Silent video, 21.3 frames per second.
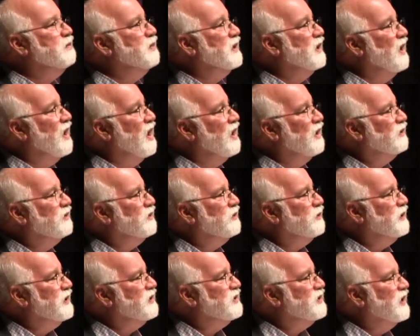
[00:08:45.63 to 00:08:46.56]
belong
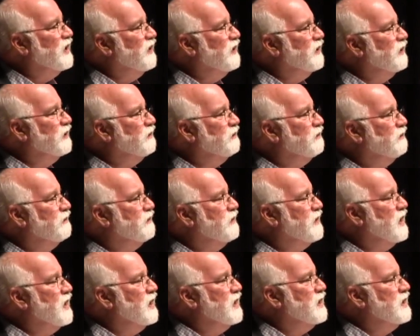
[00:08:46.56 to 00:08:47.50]
to each other.
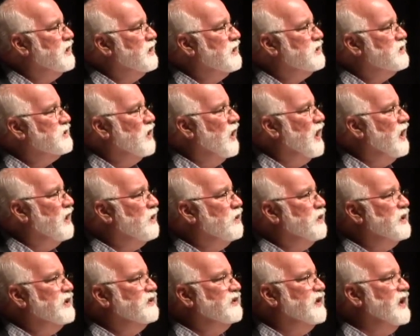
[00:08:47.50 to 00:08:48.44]
So how do
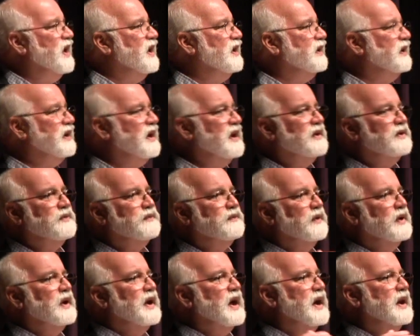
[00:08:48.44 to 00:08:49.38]
we stand against
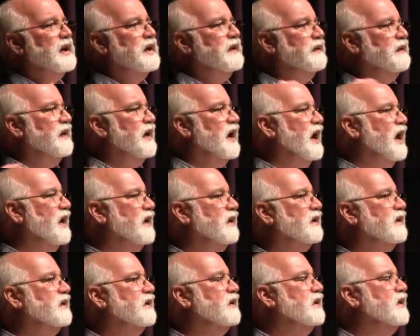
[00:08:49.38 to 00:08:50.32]
forgetting that?
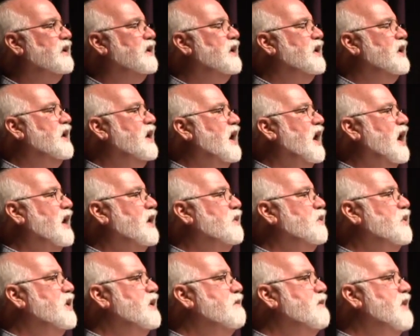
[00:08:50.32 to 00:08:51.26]
How do
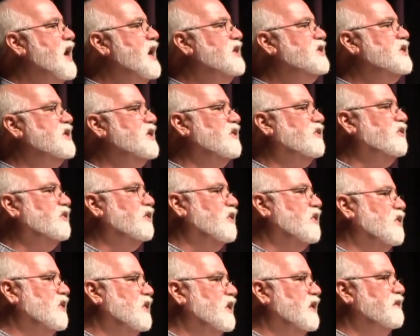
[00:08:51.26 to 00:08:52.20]
we imagine a
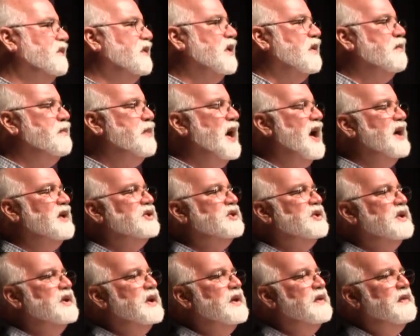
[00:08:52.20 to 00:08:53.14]
circle of
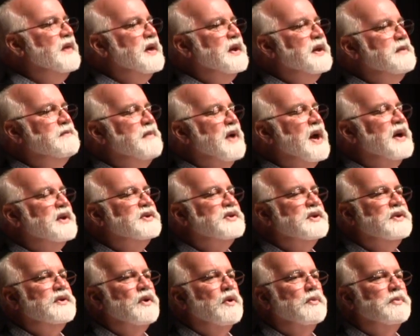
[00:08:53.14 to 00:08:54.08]
compassion and then
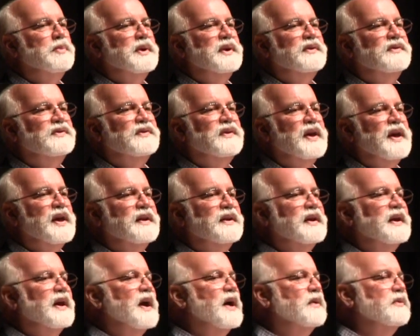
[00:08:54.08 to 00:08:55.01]
imagine nobody
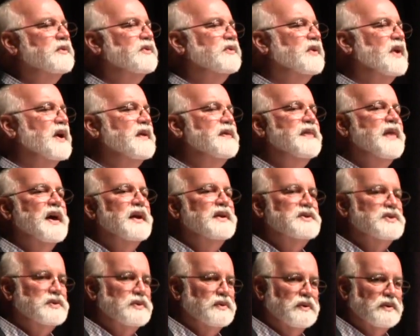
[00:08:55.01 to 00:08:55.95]
standing outside
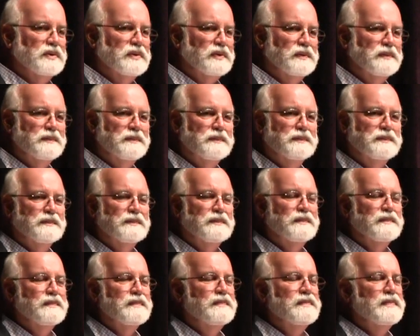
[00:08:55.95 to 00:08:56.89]
that circle?
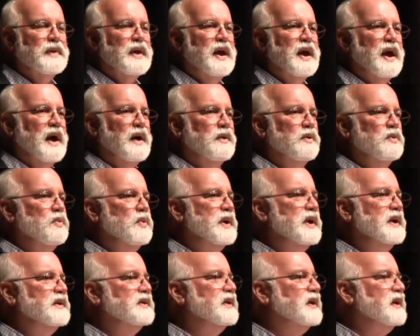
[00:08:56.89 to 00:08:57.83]
How do
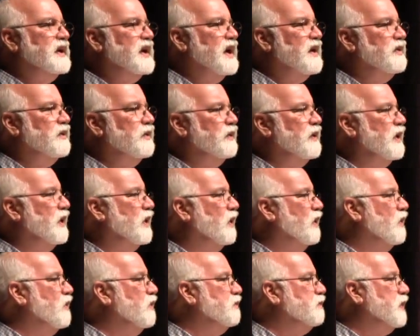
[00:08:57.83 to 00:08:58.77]
we, together in
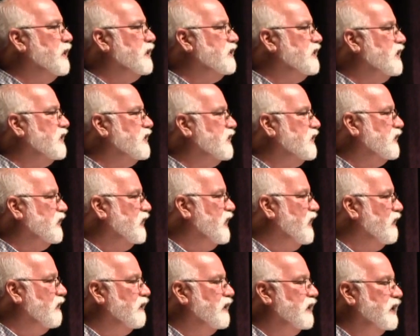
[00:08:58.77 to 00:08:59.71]
our own
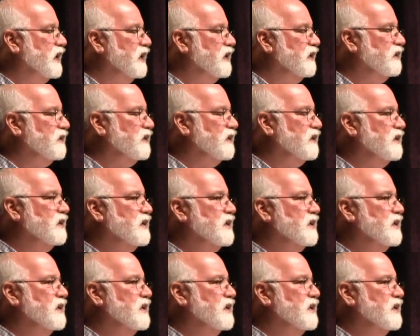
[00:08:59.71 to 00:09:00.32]
particularities,